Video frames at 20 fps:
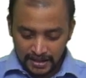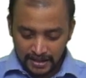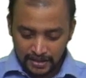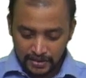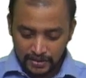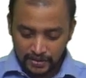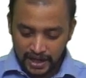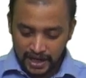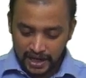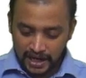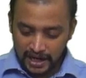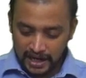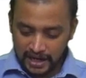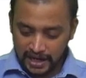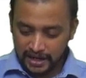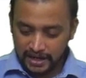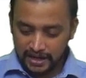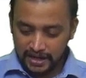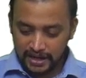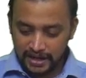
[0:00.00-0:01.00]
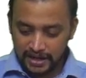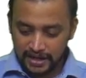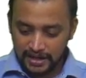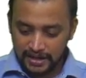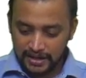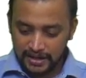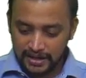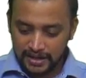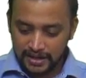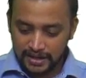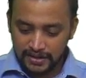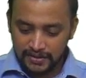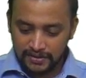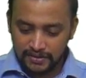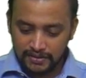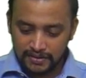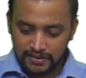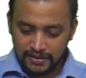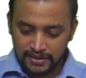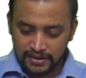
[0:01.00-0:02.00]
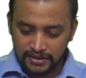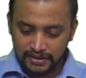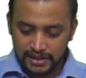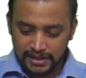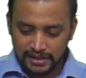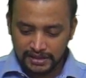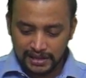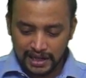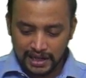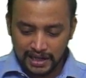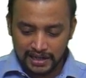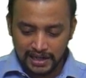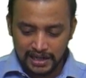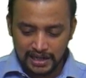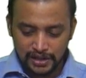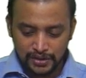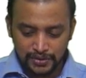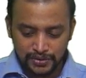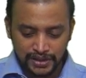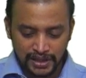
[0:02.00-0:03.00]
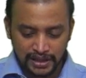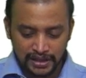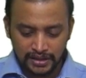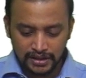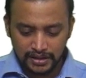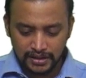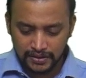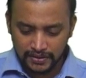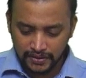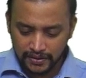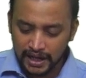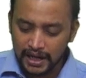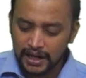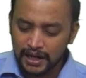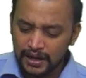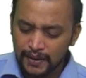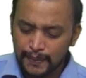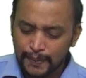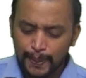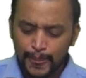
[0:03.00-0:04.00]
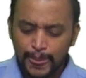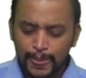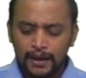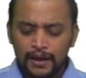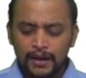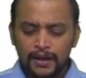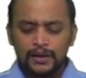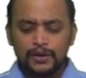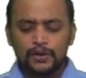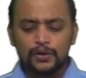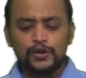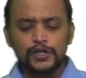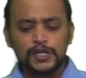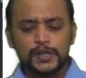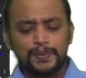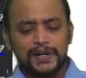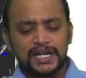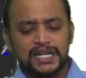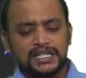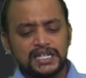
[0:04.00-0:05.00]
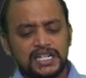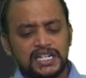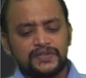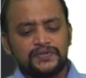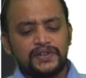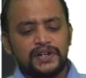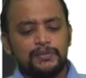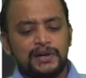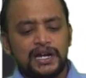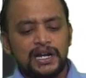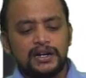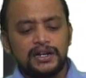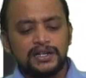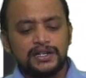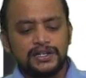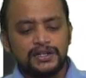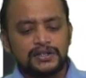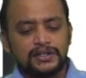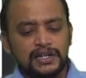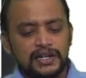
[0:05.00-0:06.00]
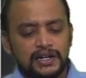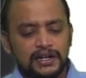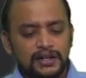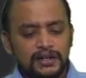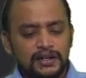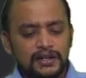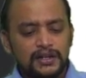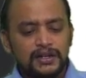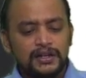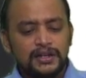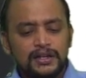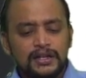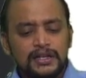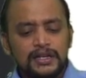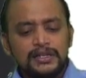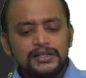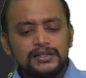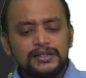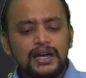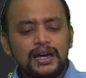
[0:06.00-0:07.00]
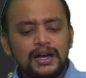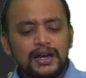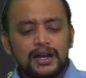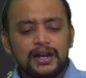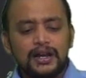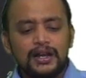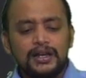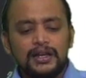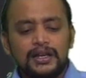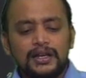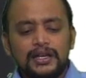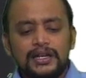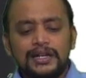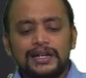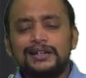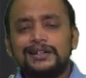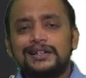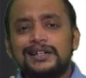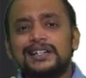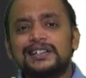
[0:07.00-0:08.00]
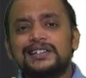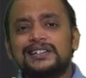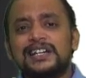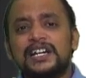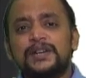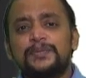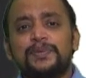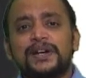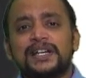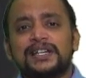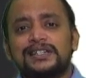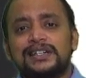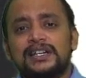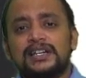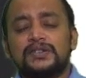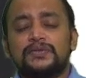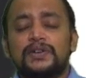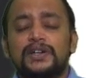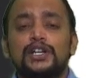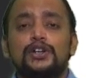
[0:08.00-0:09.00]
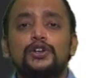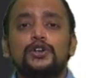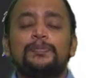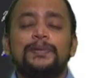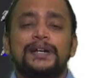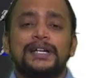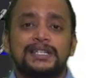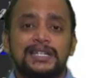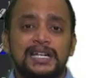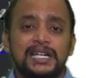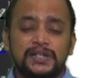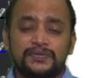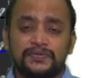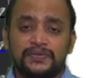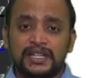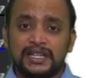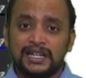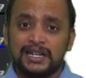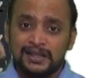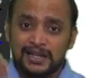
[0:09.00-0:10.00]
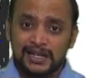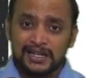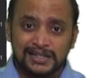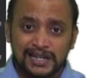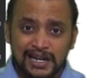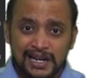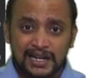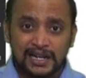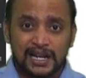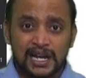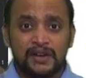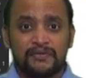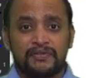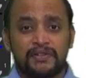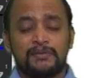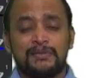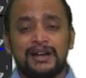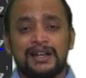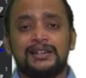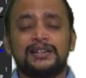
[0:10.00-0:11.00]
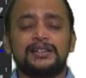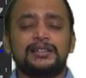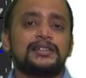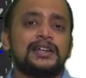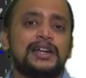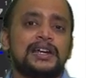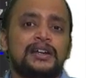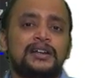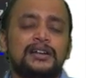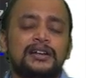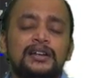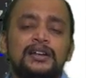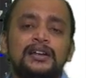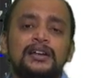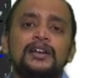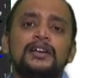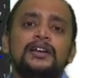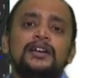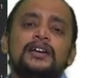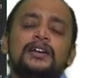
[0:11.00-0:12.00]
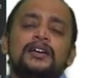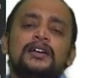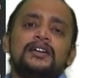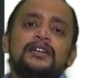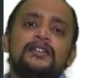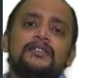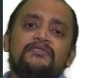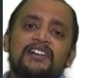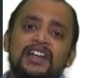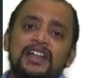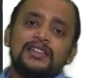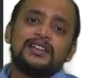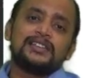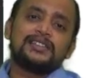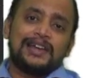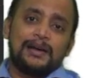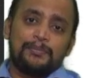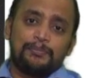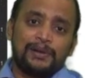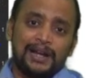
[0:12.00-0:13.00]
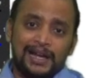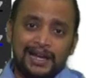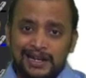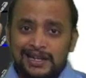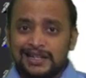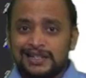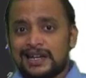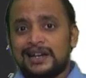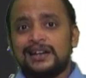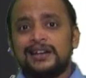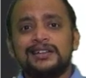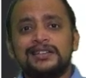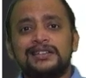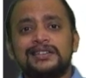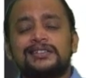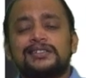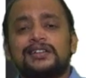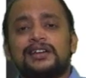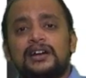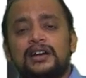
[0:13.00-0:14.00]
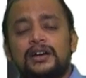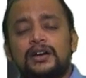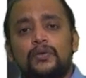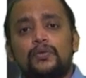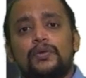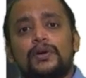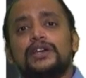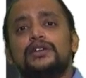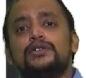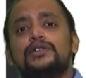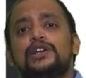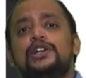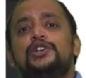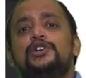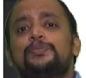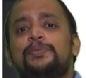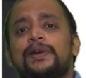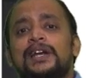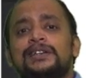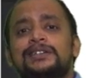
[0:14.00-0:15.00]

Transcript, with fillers: Okay. This 30,000, okay. Goods purchased from unregistered interstate purchase, whether you purchase within the state or from other state, when the supplier is unregistered, why you need to pay